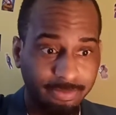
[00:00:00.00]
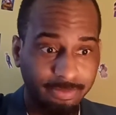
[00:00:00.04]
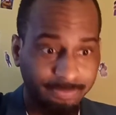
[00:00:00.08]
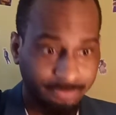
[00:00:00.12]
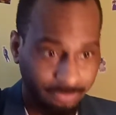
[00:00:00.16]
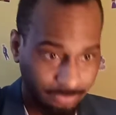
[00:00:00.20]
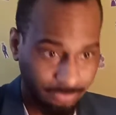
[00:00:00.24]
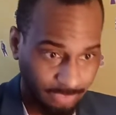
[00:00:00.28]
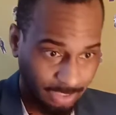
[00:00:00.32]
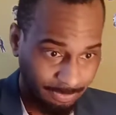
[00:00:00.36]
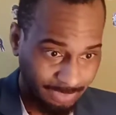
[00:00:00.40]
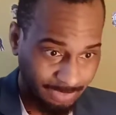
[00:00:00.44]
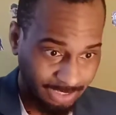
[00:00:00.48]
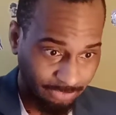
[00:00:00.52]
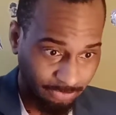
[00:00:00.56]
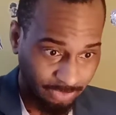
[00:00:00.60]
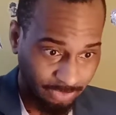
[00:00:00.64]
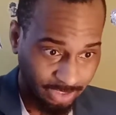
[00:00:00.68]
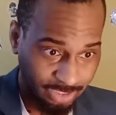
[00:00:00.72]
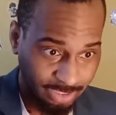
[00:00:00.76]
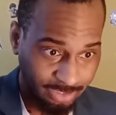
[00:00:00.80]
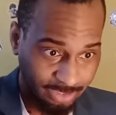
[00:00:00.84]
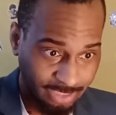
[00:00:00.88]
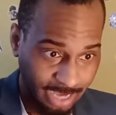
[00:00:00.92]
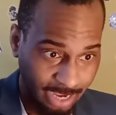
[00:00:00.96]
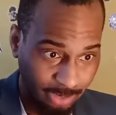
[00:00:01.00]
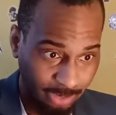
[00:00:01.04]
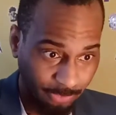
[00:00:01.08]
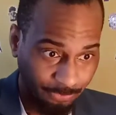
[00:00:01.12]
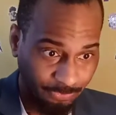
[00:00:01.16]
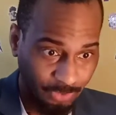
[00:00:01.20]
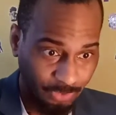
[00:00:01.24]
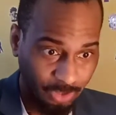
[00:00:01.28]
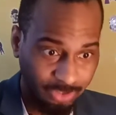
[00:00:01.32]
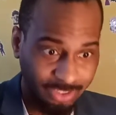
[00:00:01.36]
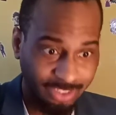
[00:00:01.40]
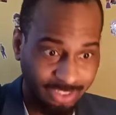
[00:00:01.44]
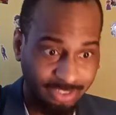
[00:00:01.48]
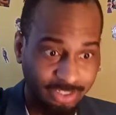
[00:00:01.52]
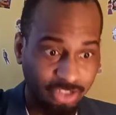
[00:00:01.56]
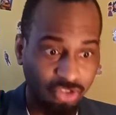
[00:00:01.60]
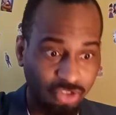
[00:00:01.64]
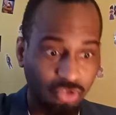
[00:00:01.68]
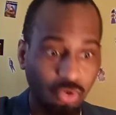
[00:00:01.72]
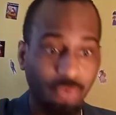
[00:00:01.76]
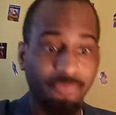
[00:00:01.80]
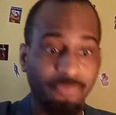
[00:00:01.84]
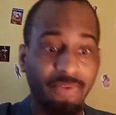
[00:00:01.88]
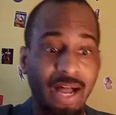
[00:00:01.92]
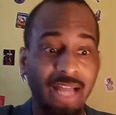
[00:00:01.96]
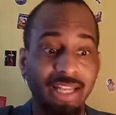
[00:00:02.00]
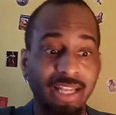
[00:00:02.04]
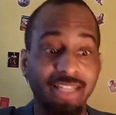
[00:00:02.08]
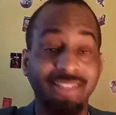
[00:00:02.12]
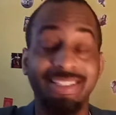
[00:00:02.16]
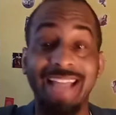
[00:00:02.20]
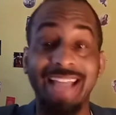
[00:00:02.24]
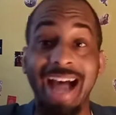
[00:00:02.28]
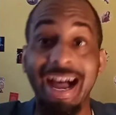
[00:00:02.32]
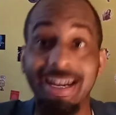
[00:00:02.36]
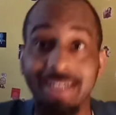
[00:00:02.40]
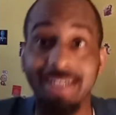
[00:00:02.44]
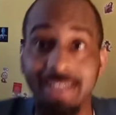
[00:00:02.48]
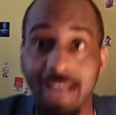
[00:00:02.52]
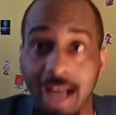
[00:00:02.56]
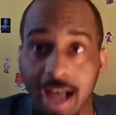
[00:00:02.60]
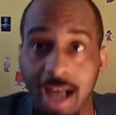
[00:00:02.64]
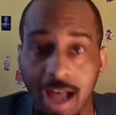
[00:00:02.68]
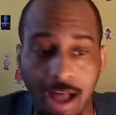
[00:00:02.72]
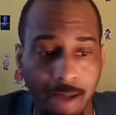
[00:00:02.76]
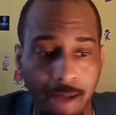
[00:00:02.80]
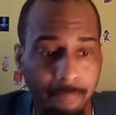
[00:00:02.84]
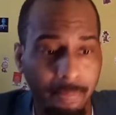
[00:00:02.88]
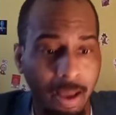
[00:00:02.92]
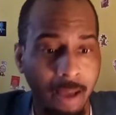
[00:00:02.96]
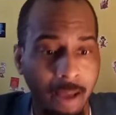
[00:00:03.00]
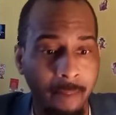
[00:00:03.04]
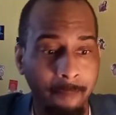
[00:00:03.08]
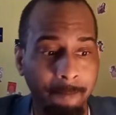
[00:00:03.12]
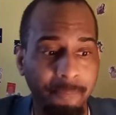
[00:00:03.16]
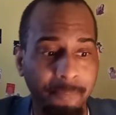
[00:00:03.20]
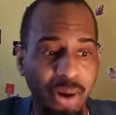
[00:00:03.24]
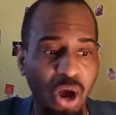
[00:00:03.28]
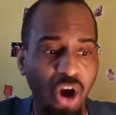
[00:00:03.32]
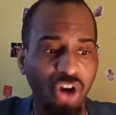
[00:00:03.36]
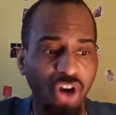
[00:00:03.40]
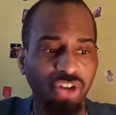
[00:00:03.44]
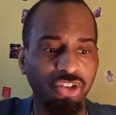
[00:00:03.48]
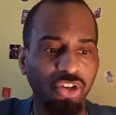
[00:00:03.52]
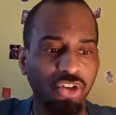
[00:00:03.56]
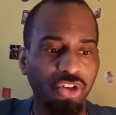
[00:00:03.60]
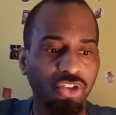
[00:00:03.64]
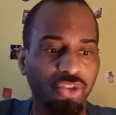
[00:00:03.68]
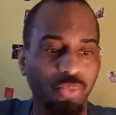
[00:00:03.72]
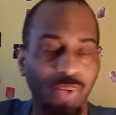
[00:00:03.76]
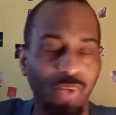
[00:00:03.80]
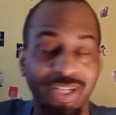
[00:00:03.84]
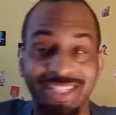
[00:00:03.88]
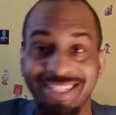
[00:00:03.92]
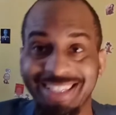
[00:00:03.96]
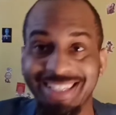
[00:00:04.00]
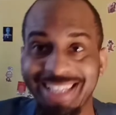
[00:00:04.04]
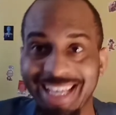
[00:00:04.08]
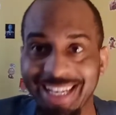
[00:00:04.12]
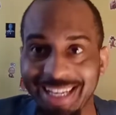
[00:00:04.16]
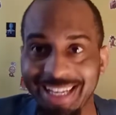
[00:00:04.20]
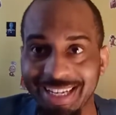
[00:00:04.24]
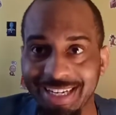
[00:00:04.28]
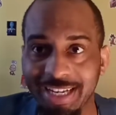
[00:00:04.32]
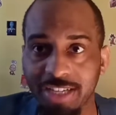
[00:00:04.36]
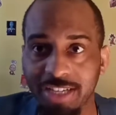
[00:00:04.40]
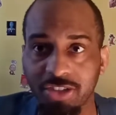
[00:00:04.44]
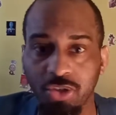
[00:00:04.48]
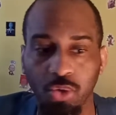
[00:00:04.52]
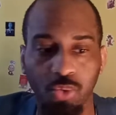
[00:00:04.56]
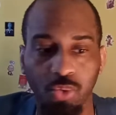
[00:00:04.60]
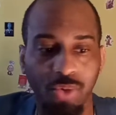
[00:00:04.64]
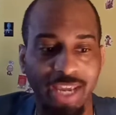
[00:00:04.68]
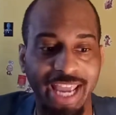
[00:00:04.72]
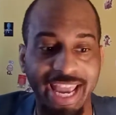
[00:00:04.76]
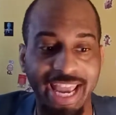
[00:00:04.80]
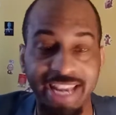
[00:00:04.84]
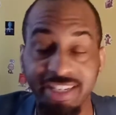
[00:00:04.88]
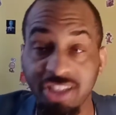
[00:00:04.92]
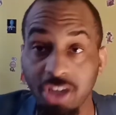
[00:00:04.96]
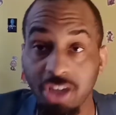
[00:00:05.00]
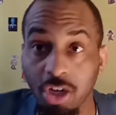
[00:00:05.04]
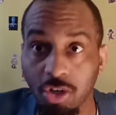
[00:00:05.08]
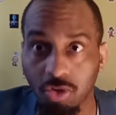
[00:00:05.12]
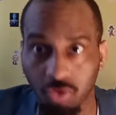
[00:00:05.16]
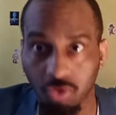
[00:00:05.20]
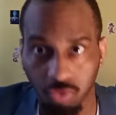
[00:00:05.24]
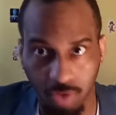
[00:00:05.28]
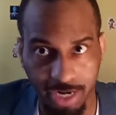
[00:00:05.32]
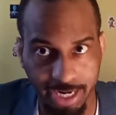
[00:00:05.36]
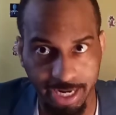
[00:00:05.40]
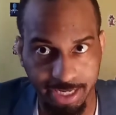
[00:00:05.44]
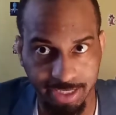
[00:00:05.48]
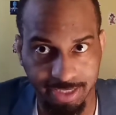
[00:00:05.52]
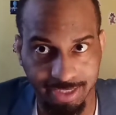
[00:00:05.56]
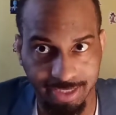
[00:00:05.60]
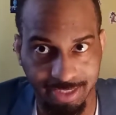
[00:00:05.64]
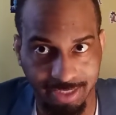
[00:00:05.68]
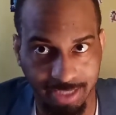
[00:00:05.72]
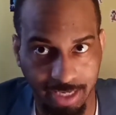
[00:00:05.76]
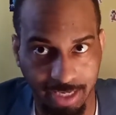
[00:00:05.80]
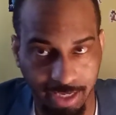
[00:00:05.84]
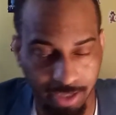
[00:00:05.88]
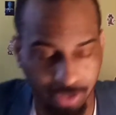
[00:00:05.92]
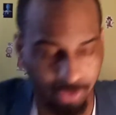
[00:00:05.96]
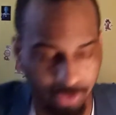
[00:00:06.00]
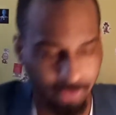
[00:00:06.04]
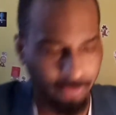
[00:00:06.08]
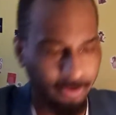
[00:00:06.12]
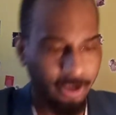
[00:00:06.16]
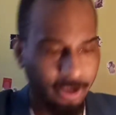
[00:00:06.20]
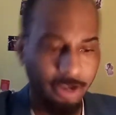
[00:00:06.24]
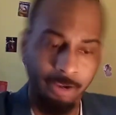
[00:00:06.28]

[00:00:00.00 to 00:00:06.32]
let me read the title first. It says, Travala.com partners with Zilliqa to integrate Zill.